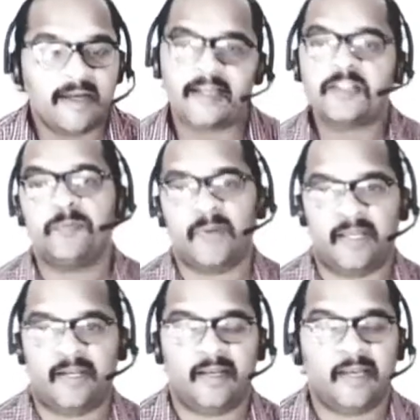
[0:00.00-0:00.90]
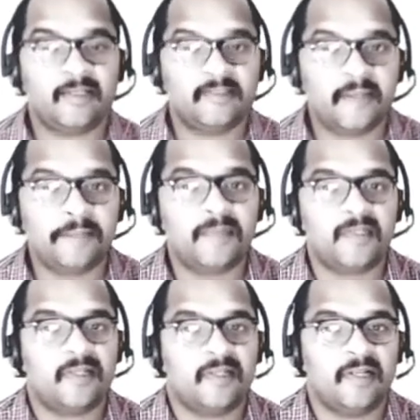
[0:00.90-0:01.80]
s plane except
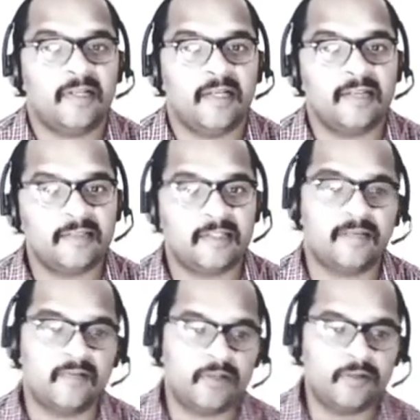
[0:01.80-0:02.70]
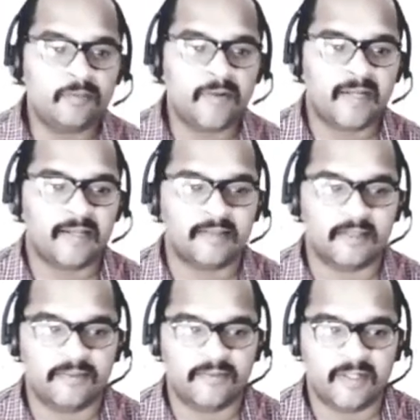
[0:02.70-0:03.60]
s equal to minus
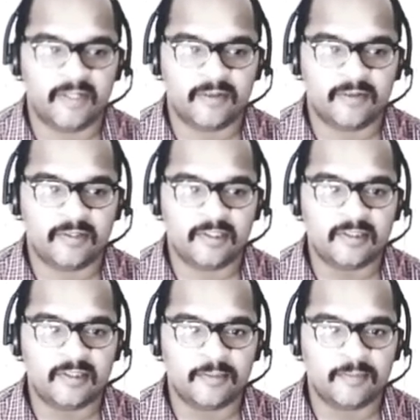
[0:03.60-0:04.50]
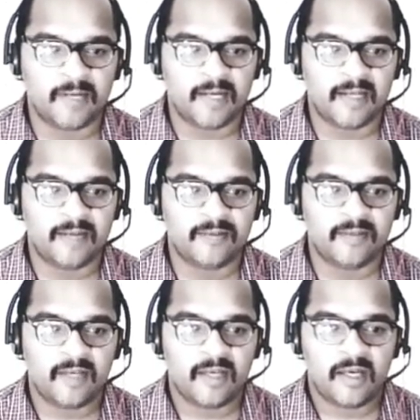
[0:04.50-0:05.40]
infinity. So this implies
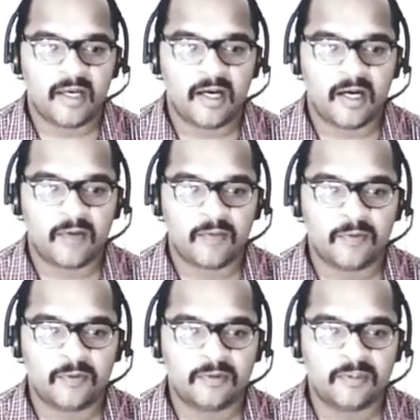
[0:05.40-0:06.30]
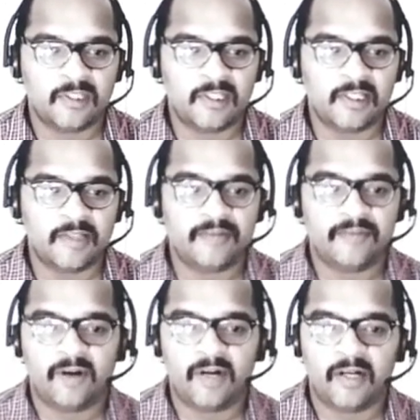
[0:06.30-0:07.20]
ROC is
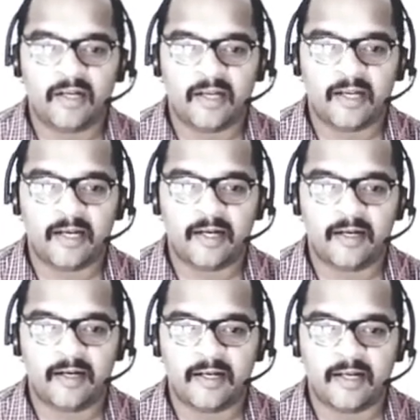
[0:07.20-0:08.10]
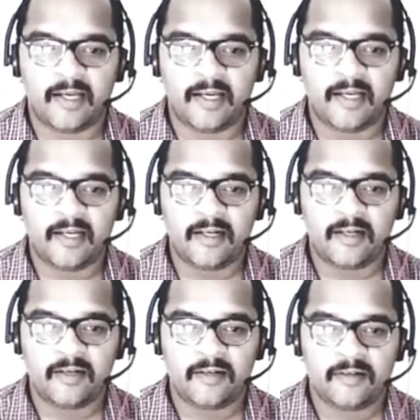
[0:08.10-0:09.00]
what? Entire
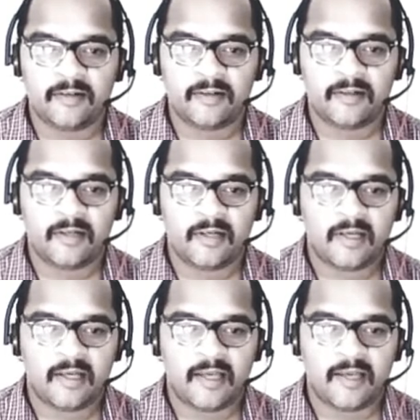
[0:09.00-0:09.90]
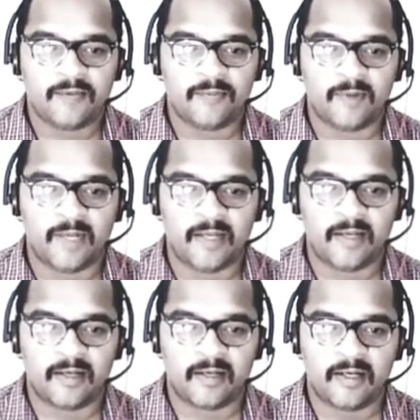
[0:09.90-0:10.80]
S
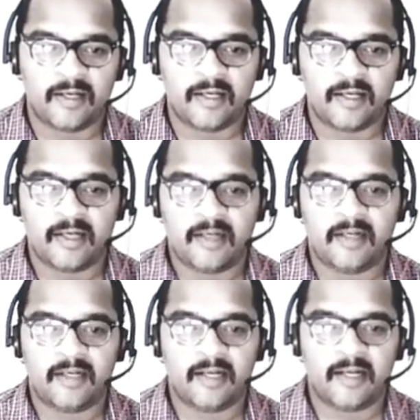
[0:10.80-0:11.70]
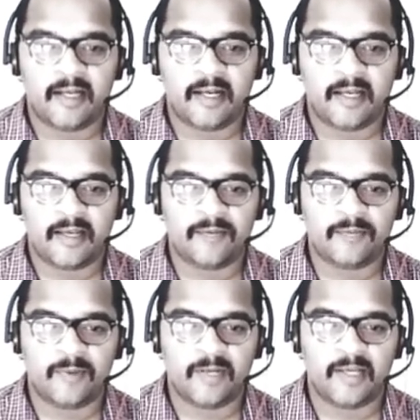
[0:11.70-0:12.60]
plane, correct? Entire S
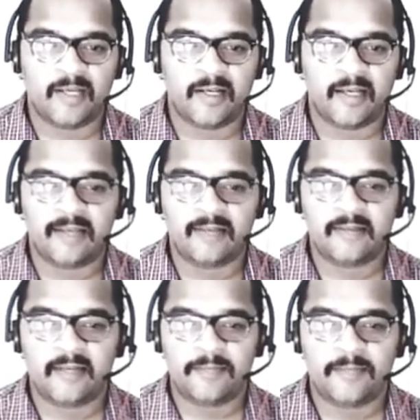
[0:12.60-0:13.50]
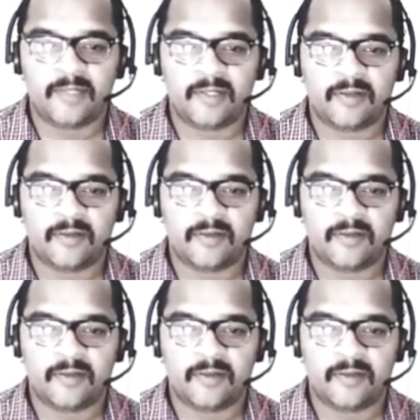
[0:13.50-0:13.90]
plane except